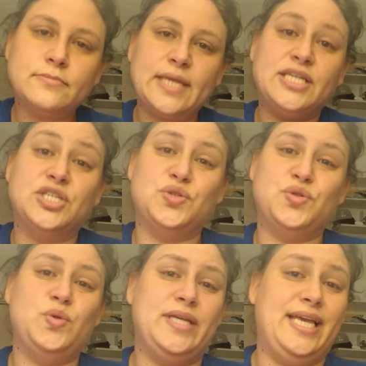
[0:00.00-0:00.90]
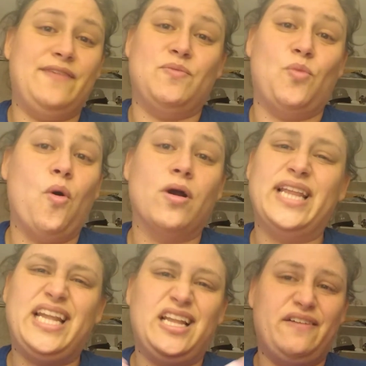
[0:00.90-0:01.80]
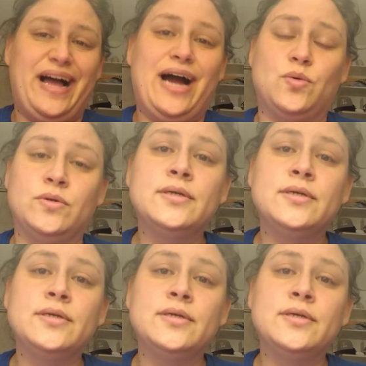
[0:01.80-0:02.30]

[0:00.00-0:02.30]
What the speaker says: And to truly even more let love out.